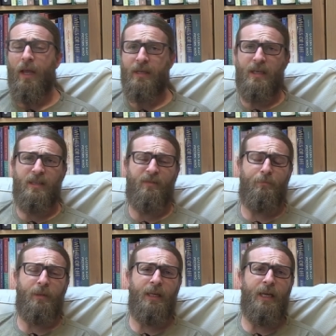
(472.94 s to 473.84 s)
excessive
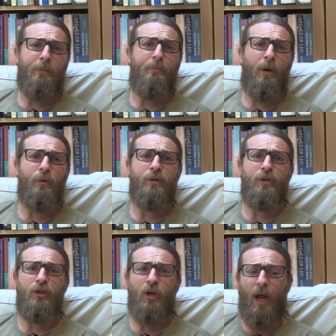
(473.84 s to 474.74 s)
bleeding
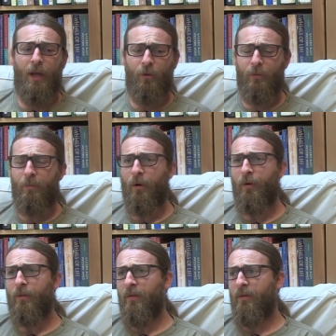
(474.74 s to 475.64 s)
post
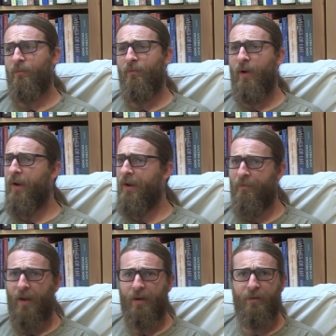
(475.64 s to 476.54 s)
childbirth. it's very
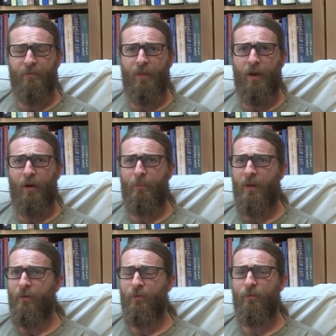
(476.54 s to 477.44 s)
effective there.
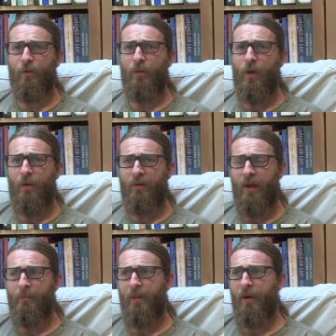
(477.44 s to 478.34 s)
Been used for a long
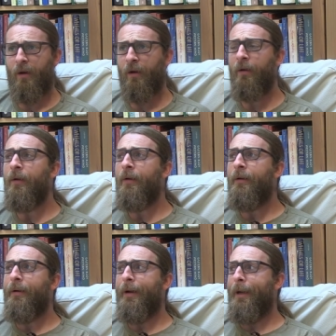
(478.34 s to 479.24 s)
time there.
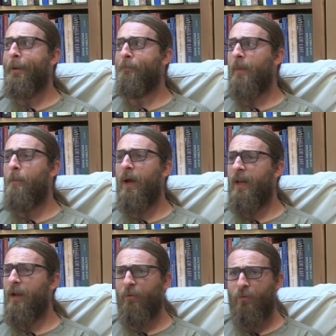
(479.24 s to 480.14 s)
Um, but
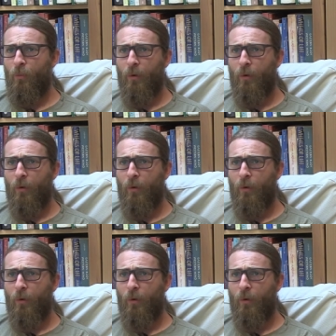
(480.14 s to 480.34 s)
it also